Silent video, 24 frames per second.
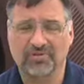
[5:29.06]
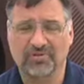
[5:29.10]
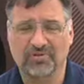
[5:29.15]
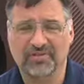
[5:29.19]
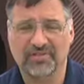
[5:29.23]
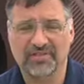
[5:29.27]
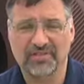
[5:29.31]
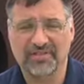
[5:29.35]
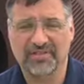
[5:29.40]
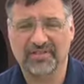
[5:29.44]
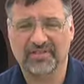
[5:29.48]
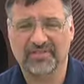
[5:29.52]
or a
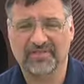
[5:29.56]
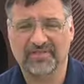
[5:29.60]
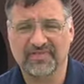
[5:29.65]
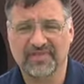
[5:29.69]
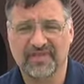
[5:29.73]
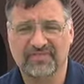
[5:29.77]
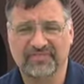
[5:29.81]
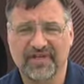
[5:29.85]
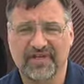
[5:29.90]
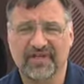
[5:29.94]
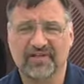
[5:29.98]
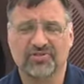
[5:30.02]
distinctive
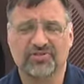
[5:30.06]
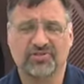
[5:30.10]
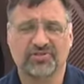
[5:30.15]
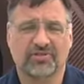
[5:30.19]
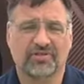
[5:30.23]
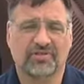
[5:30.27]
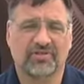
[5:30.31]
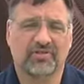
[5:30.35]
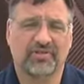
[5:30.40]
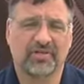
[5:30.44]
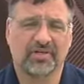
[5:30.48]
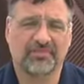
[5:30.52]
Savannah
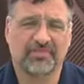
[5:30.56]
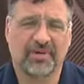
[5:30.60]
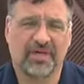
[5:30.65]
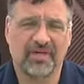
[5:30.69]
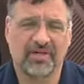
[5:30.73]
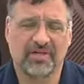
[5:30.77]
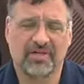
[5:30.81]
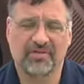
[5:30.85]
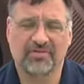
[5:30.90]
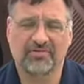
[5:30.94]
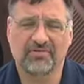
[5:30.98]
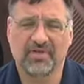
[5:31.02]
shirt like
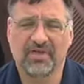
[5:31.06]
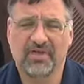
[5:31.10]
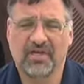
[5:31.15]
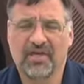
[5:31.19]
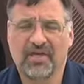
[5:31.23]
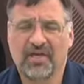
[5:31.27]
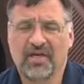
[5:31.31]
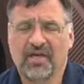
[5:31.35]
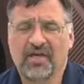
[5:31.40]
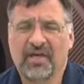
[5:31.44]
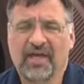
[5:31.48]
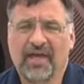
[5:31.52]
my own,
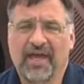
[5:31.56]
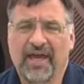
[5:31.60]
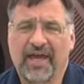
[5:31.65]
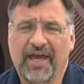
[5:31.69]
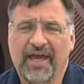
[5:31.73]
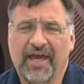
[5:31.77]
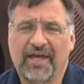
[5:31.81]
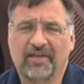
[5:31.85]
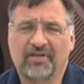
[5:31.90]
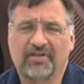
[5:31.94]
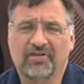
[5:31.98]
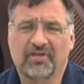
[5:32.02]

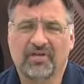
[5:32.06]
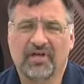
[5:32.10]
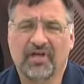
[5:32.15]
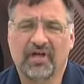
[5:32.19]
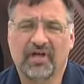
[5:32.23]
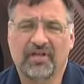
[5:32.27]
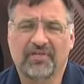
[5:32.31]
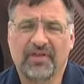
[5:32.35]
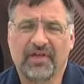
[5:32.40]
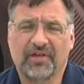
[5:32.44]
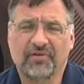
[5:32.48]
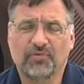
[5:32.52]
and
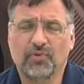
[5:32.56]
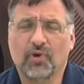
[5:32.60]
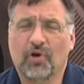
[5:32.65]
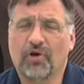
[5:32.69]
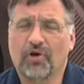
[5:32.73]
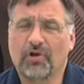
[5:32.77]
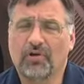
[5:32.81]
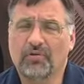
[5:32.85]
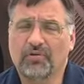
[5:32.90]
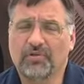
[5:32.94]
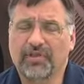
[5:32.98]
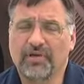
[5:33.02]
they
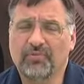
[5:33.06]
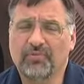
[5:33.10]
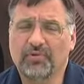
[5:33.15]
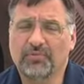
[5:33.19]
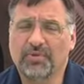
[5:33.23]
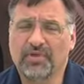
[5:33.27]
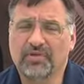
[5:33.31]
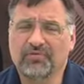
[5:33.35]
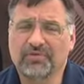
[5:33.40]
will be